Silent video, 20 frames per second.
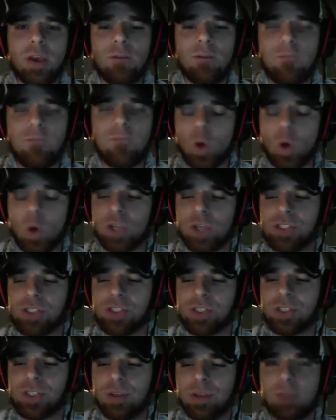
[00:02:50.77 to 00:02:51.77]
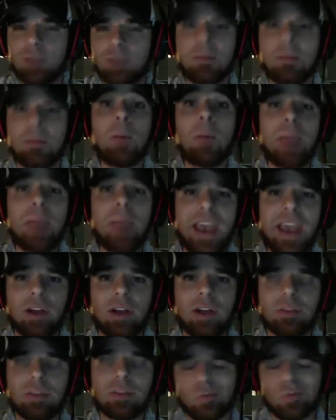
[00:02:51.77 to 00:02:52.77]
force from a
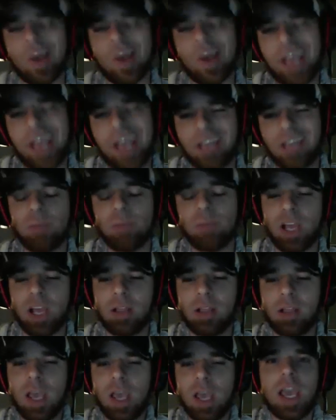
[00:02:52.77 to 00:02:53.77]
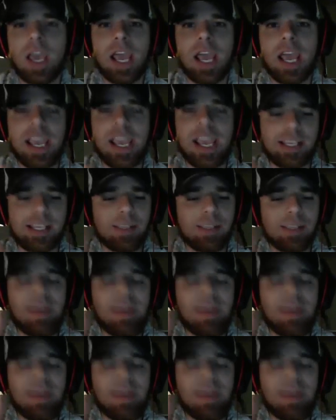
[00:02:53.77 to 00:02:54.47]
male, right-handed male, is